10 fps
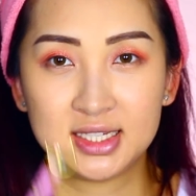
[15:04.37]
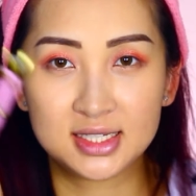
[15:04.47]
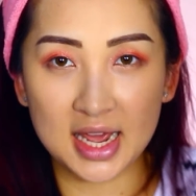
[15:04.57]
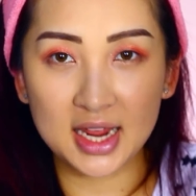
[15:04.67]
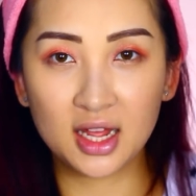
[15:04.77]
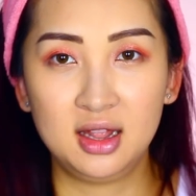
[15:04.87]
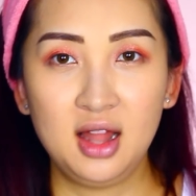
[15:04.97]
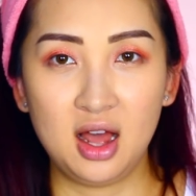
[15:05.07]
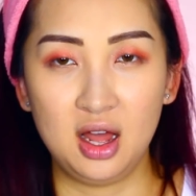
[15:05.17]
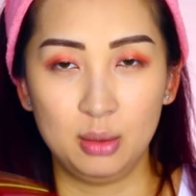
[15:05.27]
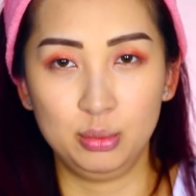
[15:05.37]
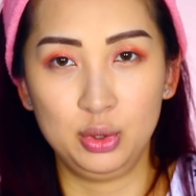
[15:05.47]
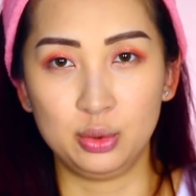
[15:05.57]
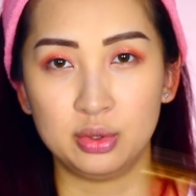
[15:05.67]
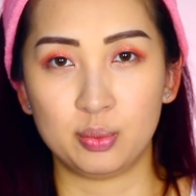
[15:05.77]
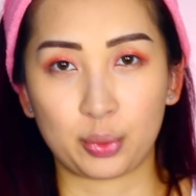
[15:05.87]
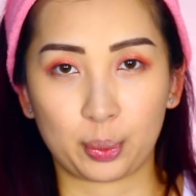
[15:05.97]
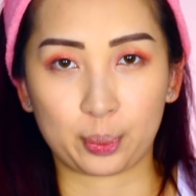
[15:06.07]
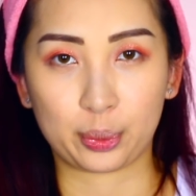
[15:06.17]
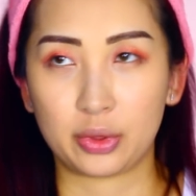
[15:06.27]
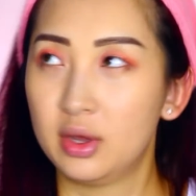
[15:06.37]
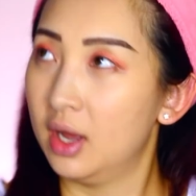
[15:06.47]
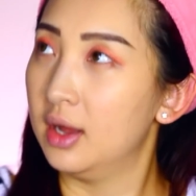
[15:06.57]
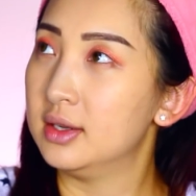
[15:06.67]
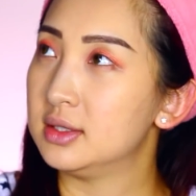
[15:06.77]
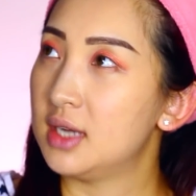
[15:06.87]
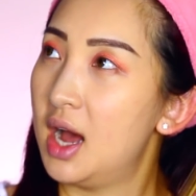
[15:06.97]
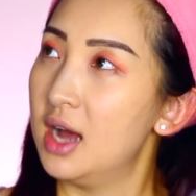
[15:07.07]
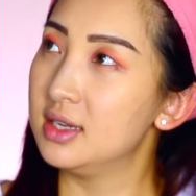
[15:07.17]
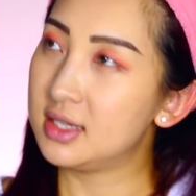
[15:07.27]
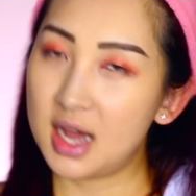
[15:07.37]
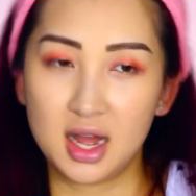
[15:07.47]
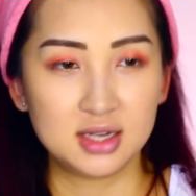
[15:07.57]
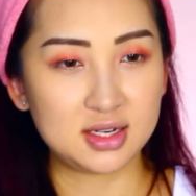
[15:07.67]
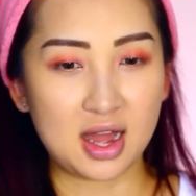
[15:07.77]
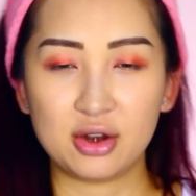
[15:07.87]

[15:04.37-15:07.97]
Sailor Moon. Da, da, da.